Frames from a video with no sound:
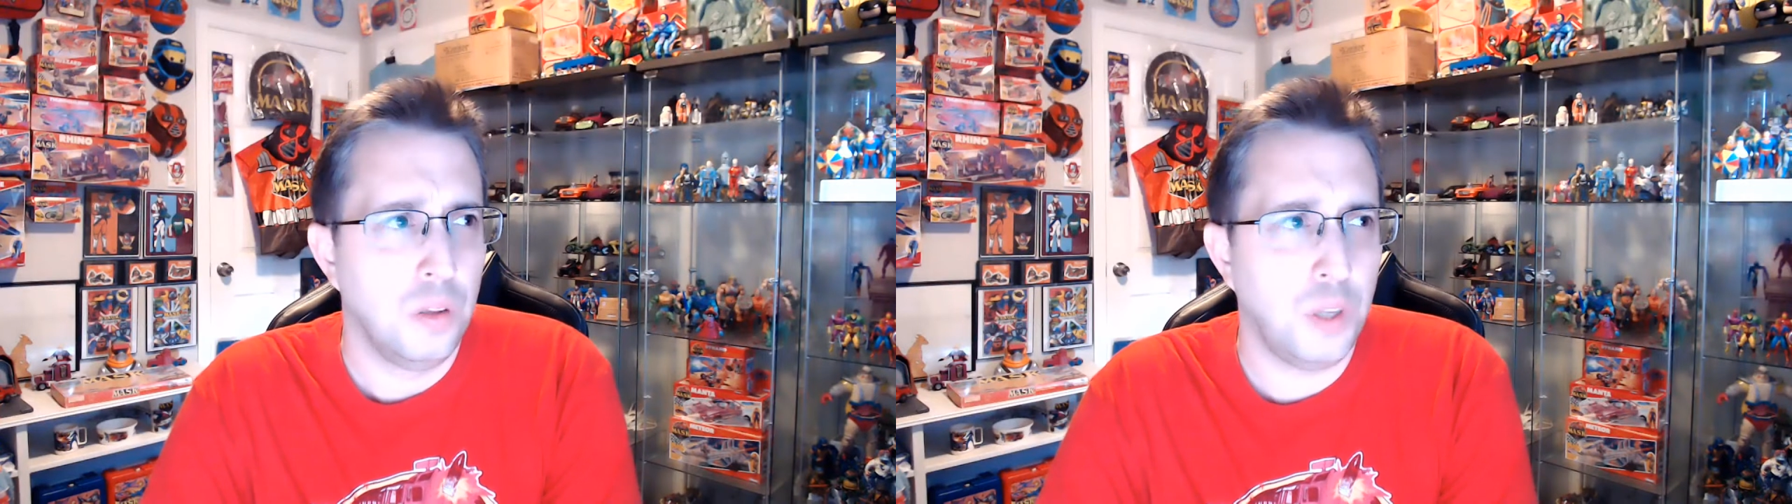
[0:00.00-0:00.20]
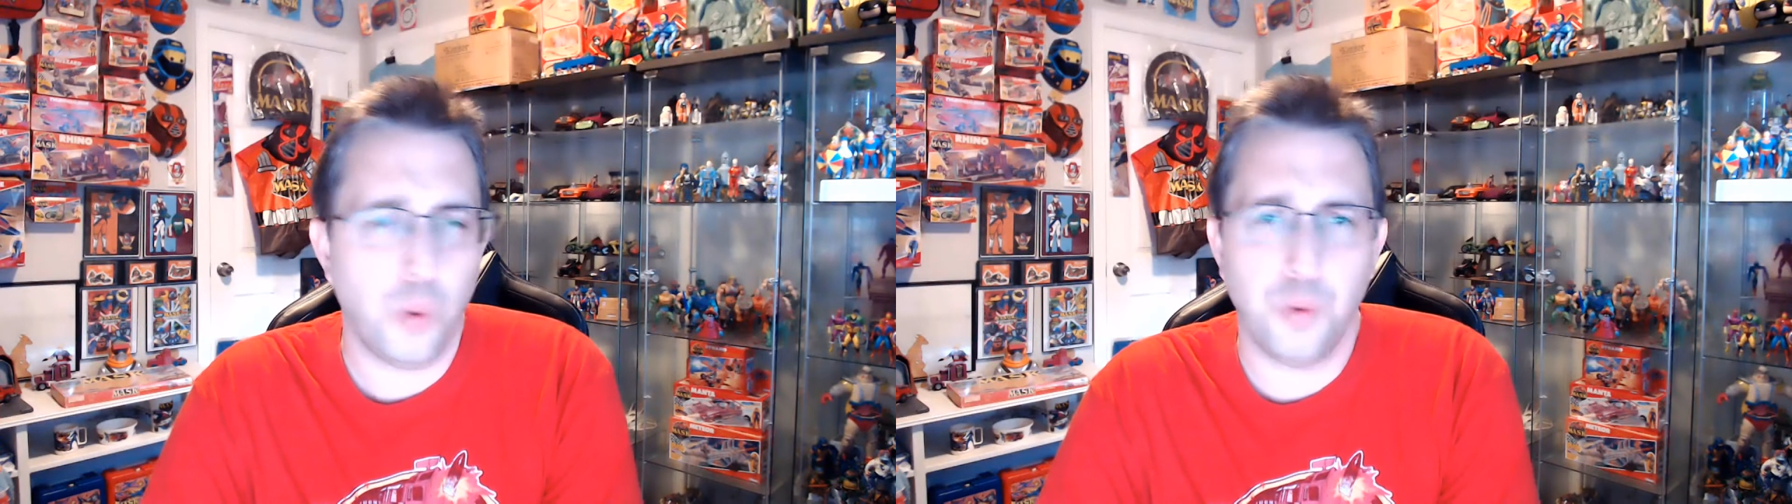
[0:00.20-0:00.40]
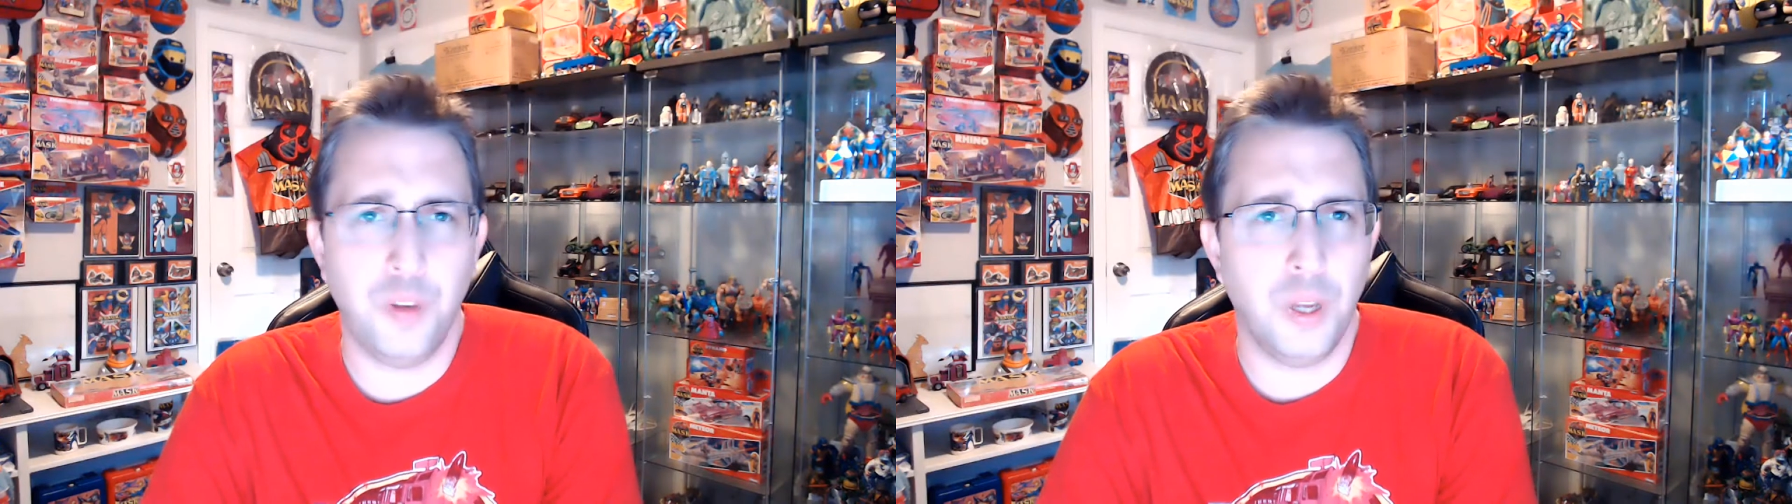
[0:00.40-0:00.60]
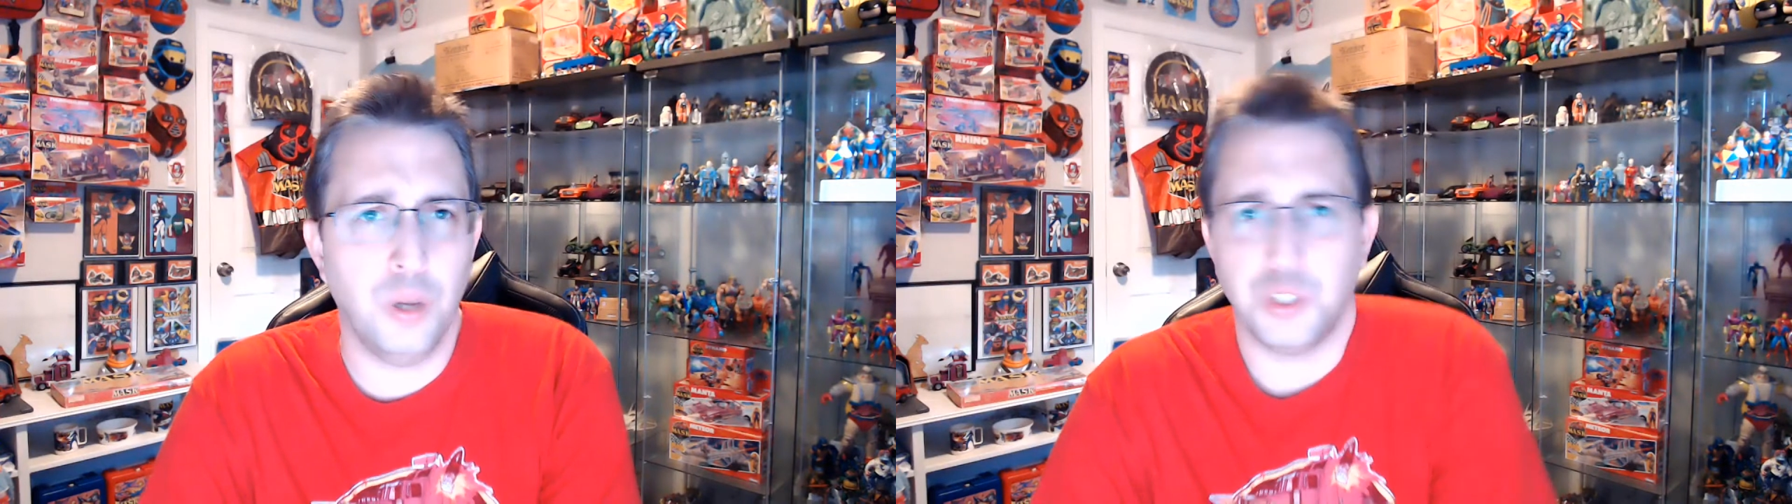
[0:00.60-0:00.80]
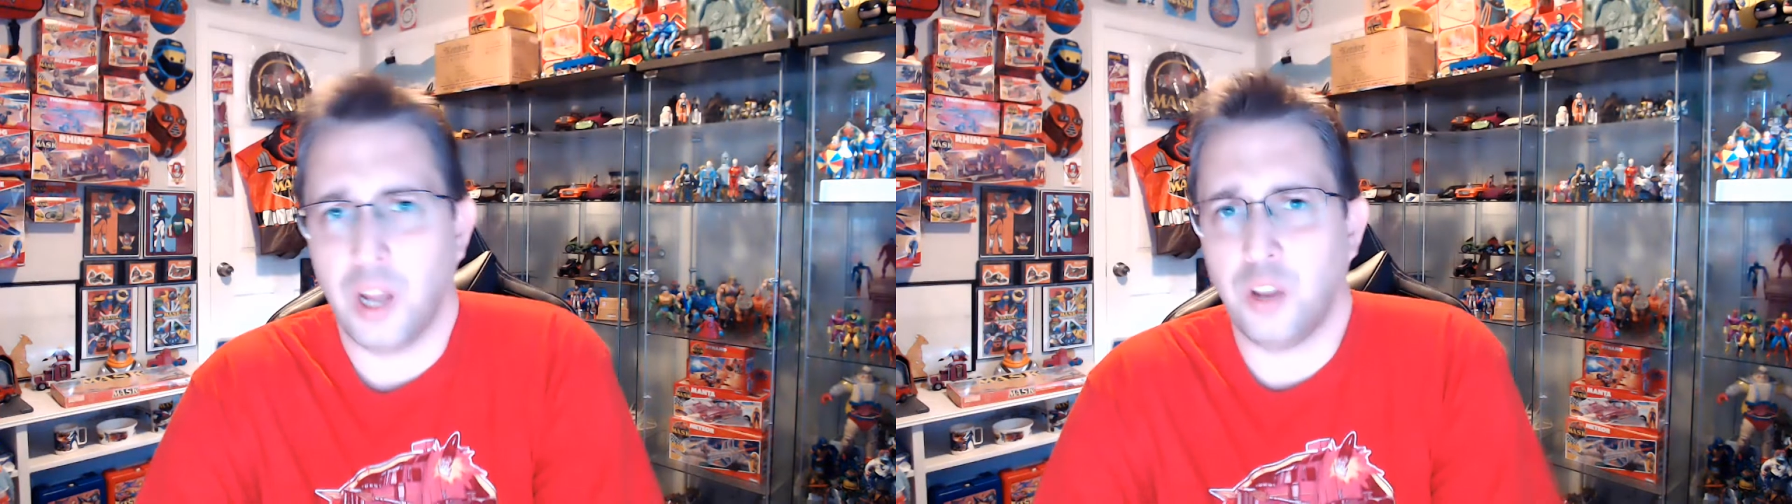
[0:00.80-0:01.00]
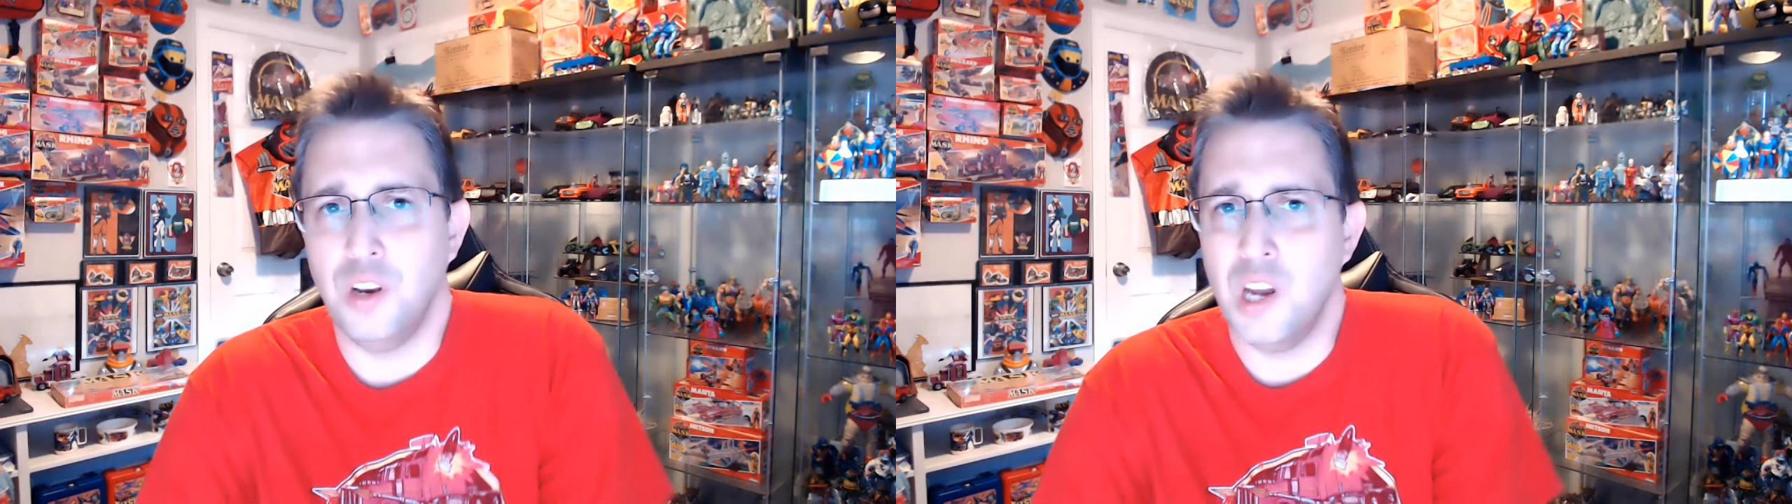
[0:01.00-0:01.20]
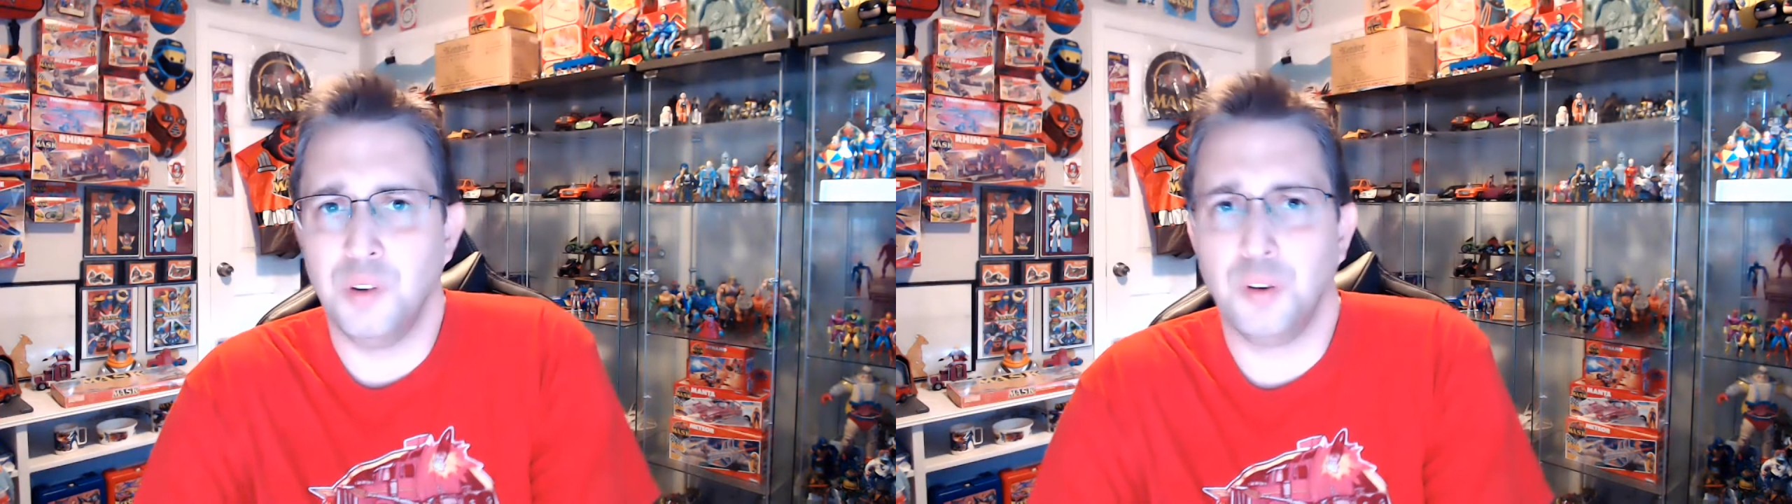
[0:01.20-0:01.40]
there were figures that I could never